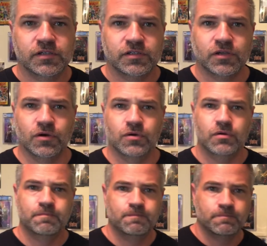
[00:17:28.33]
So
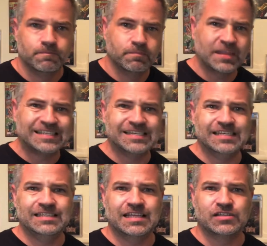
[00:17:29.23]
that's
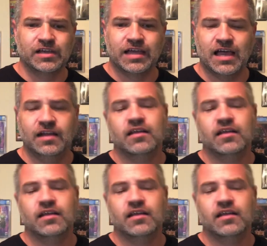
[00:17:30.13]
it. That's all I got.